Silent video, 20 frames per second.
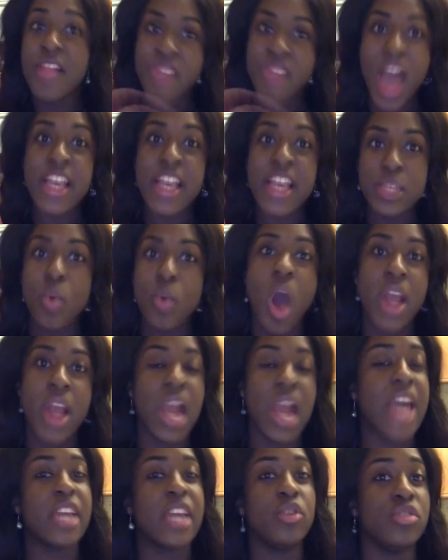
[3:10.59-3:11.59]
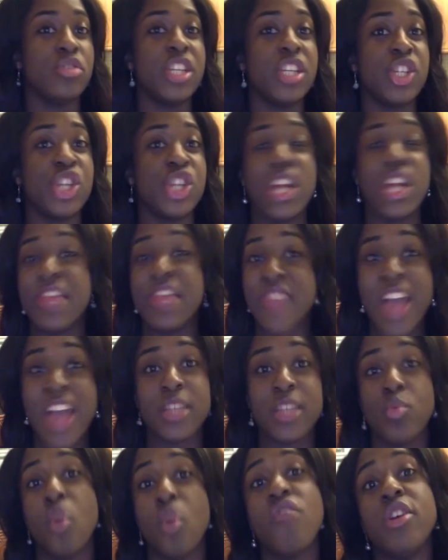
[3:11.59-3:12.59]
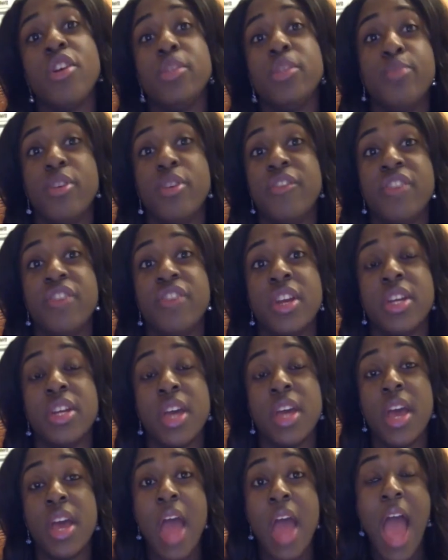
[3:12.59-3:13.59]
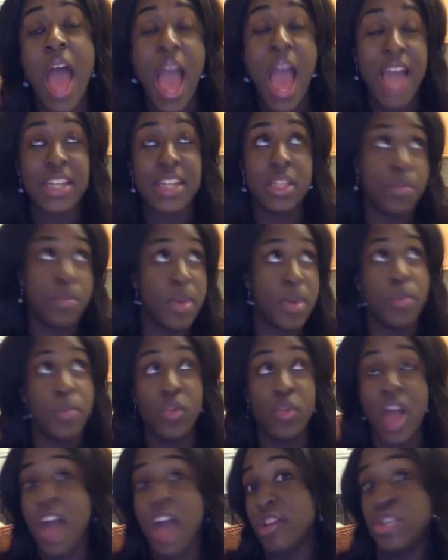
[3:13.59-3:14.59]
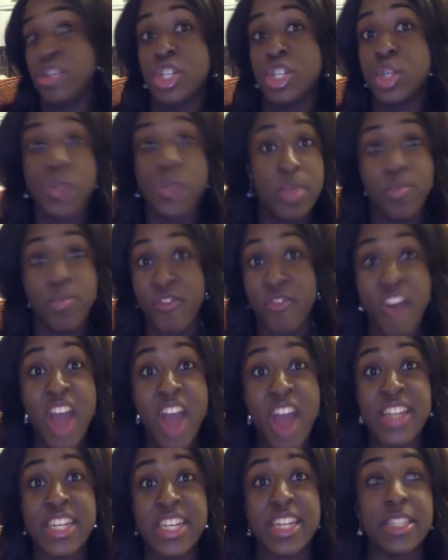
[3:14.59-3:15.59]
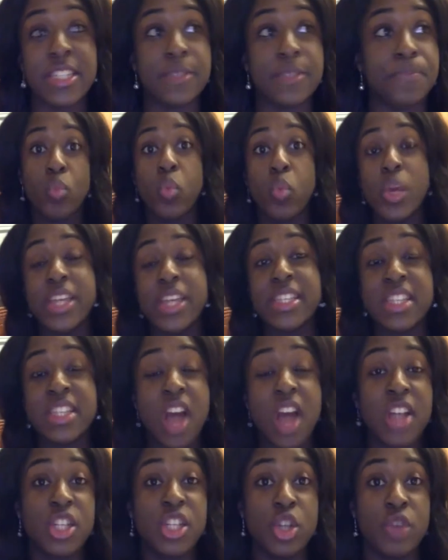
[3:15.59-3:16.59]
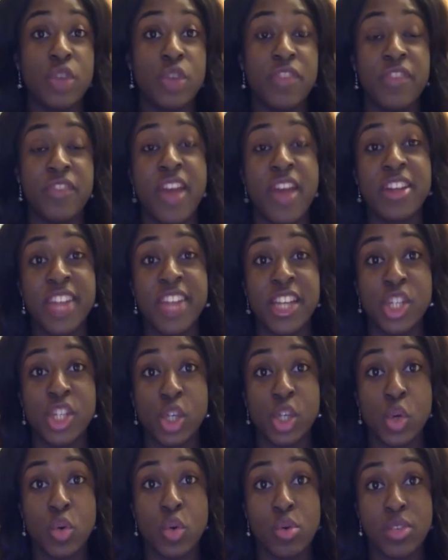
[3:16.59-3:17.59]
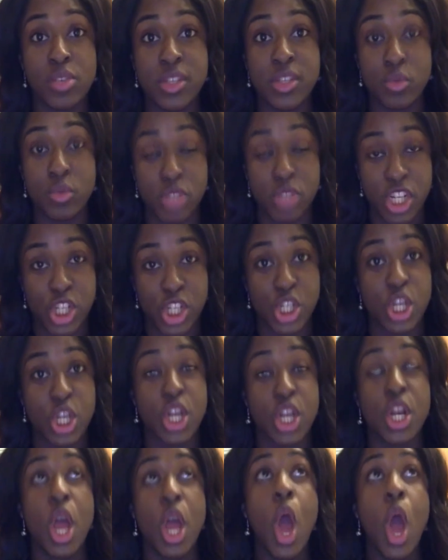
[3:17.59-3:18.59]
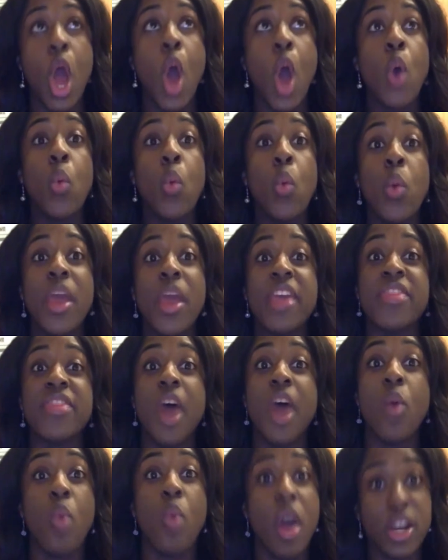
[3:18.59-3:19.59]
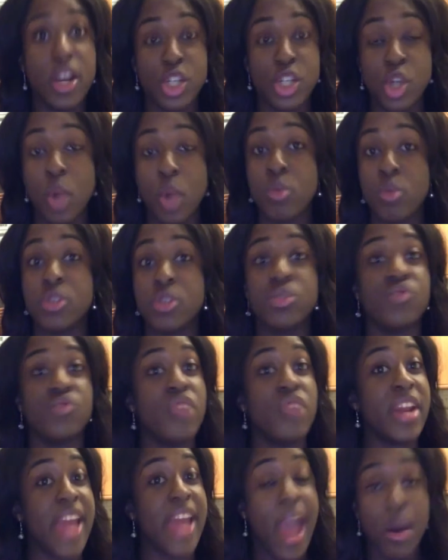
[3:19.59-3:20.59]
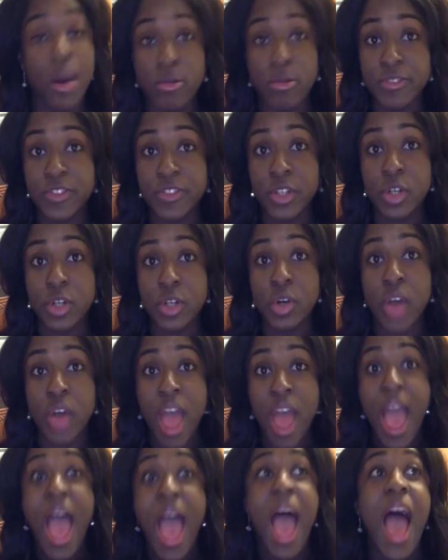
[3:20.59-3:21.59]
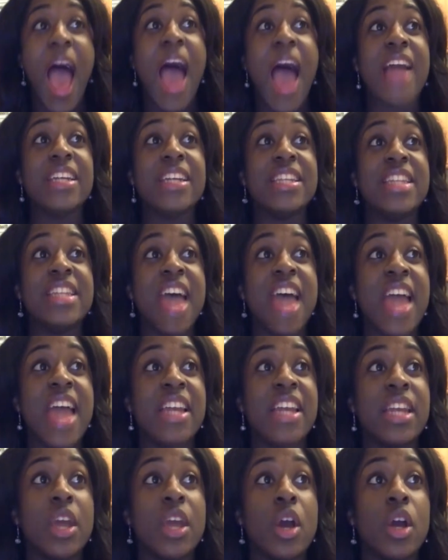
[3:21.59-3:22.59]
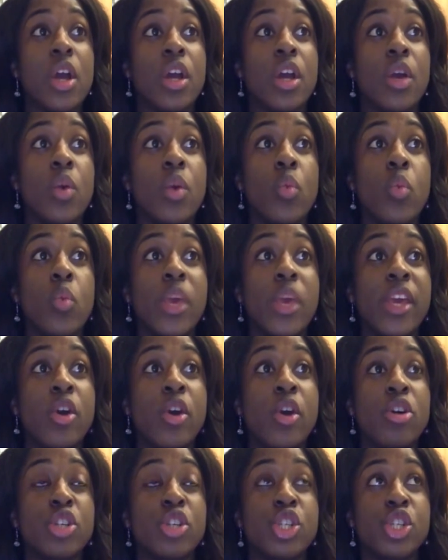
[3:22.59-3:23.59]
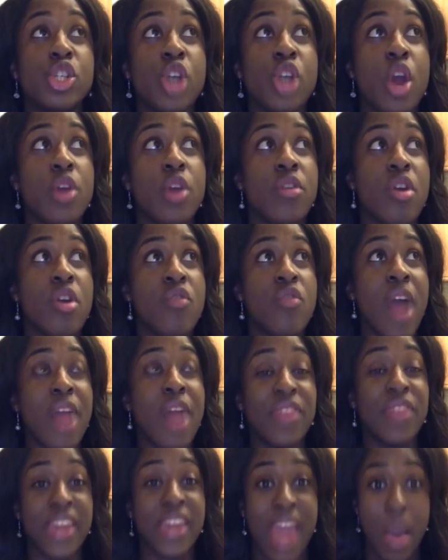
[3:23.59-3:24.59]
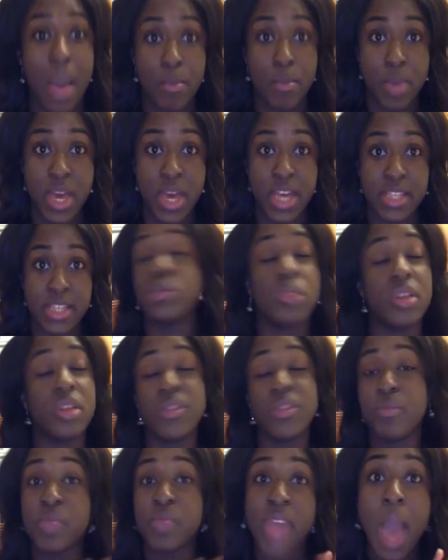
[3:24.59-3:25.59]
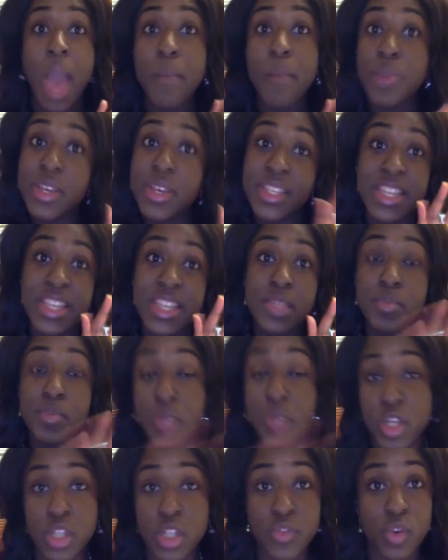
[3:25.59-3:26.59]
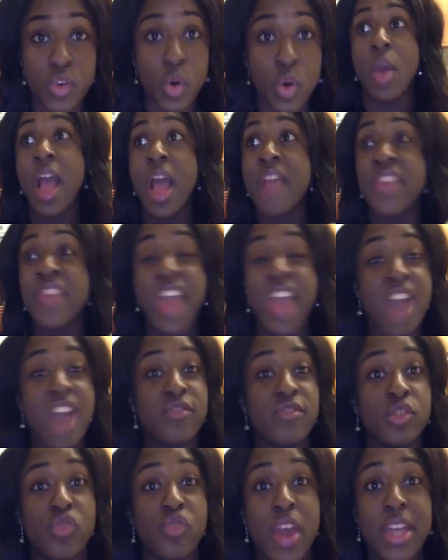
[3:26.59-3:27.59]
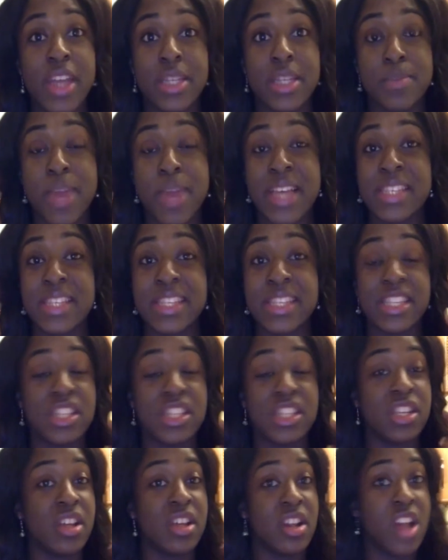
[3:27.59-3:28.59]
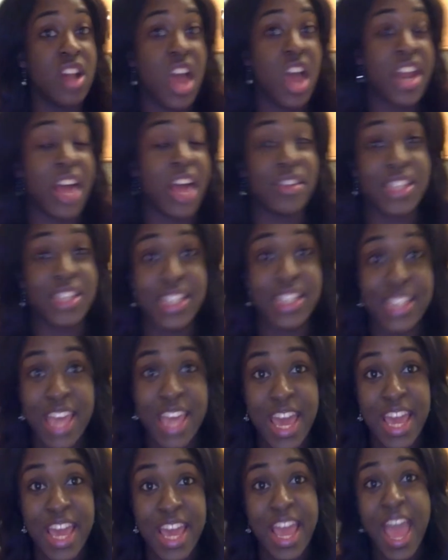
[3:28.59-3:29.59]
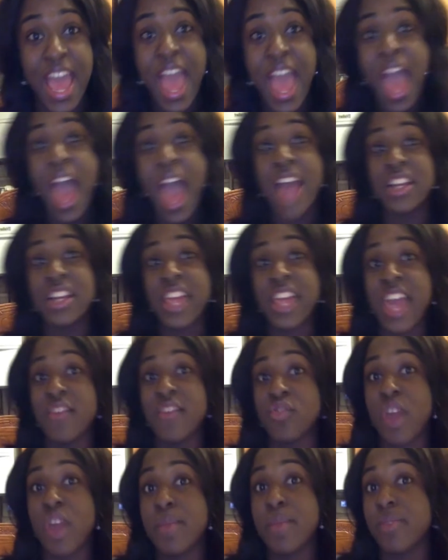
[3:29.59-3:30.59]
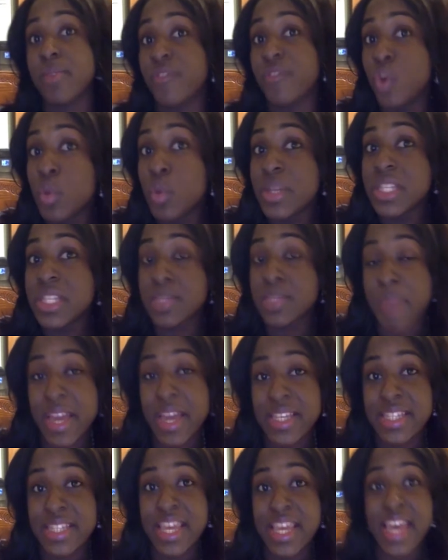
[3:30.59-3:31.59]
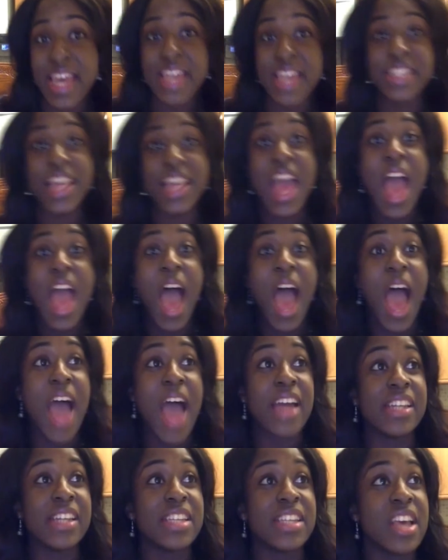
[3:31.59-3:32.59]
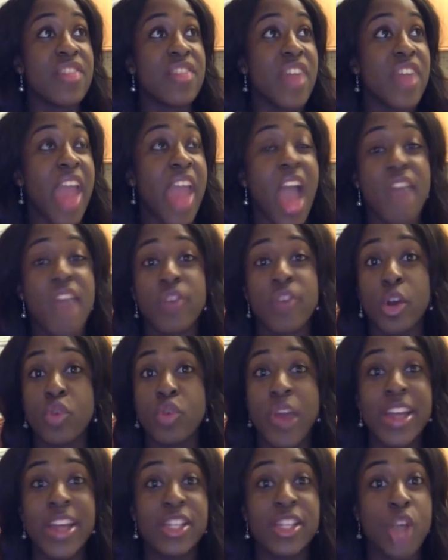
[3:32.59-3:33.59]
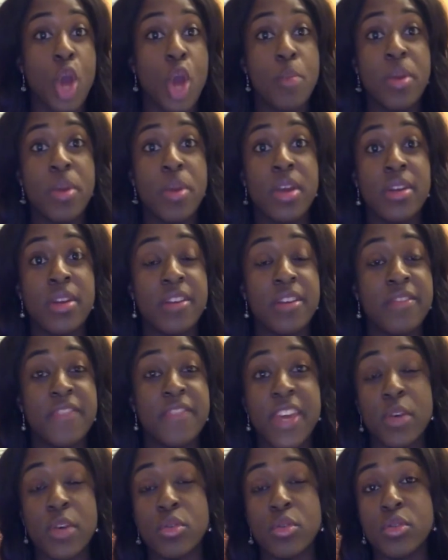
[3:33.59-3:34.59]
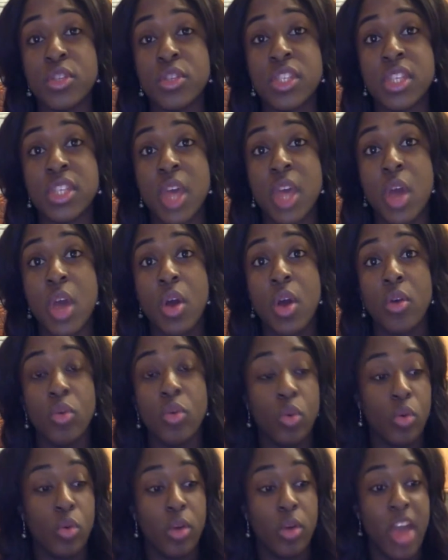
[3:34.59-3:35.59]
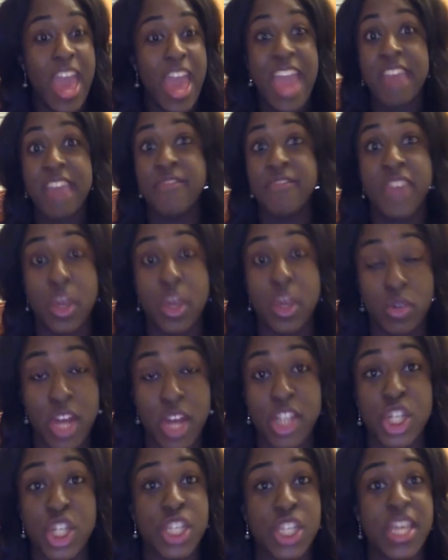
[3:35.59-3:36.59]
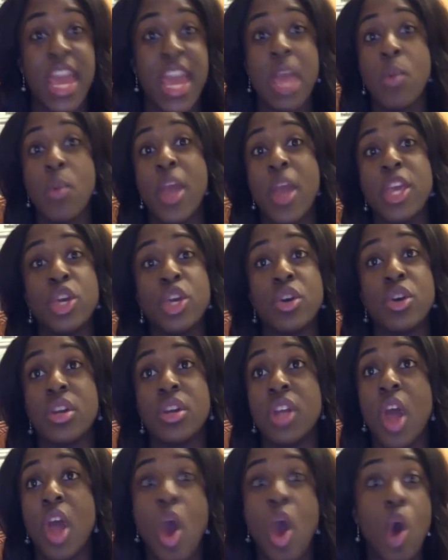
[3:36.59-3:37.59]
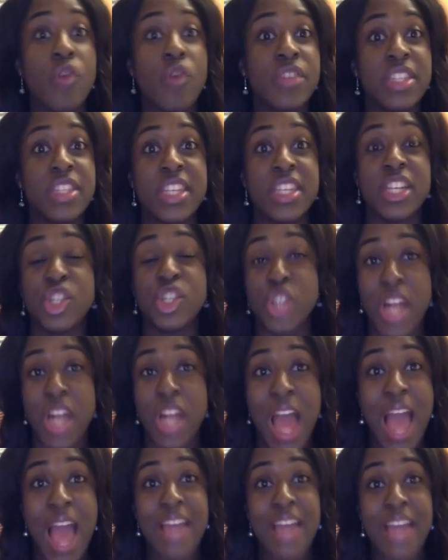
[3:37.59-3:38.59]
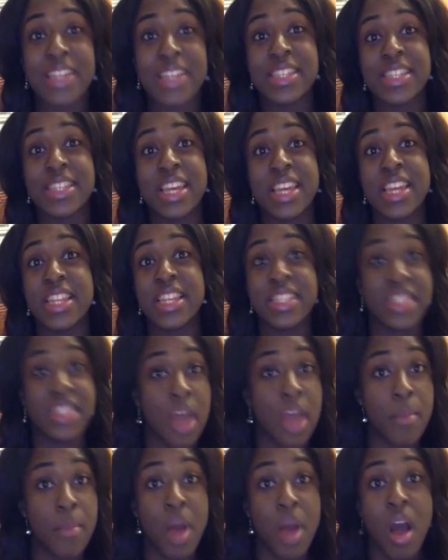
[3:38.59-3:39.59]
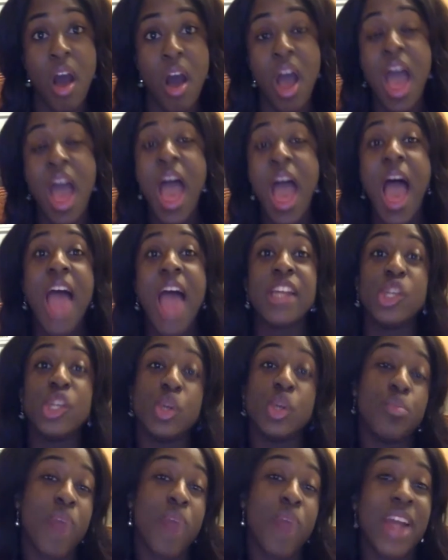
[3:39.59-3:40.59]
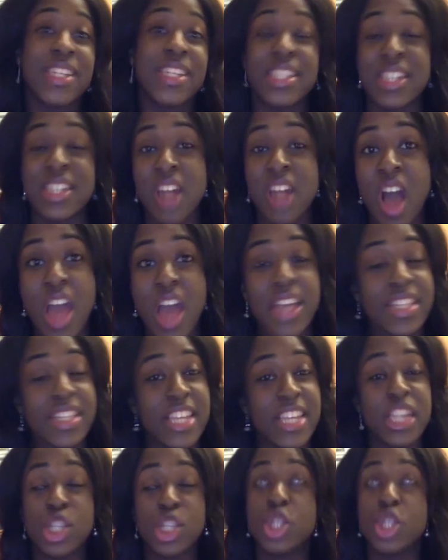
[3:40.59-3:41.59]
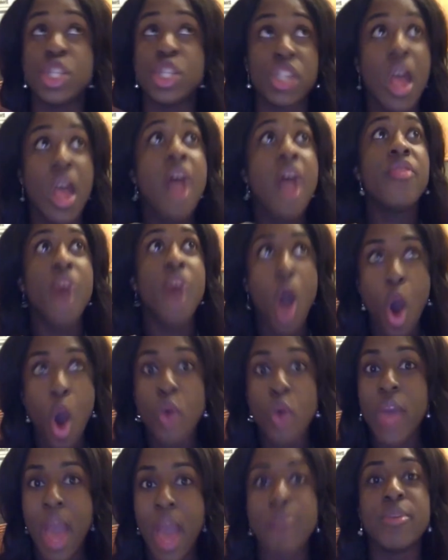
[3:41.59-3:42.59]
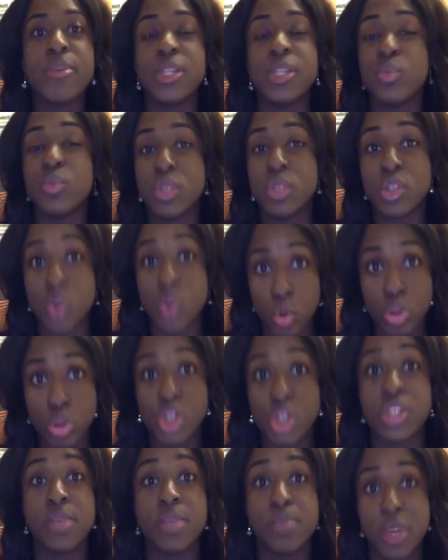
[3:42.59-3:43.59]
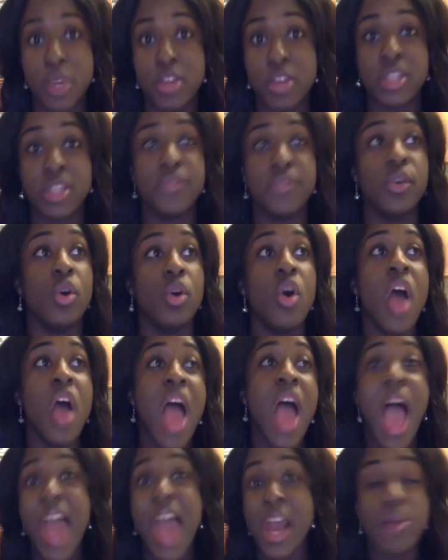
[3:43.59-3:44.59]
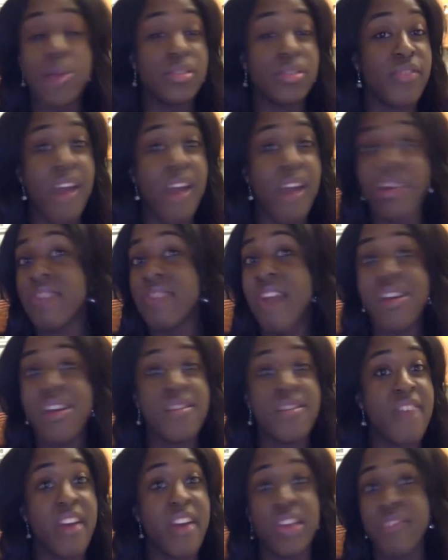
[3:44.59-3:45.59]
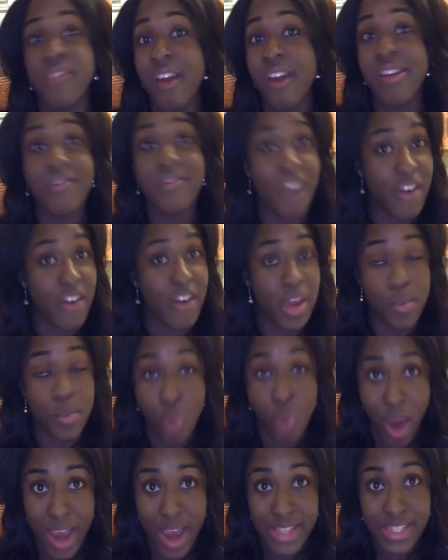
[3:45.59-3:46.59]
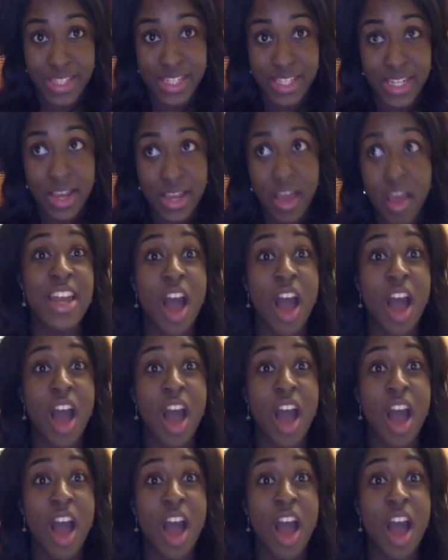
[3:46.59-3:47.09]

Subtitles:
That is what I like in audition, and that is what Rose Bruford and the people that I auditioned with provided. We started off the foundation course audition with a workshop, which was really helpful, and then we got shown around the campus. The campus is beautiful. They have great places to learn how to sing, and they have great performance spaces, and they have great open fields, or a field I should say, where you can obviously chillax in the summer and you can practice lines. It's just, the whole campus was gorgeous and beautiful, and I was very, very, very, very, very impressed.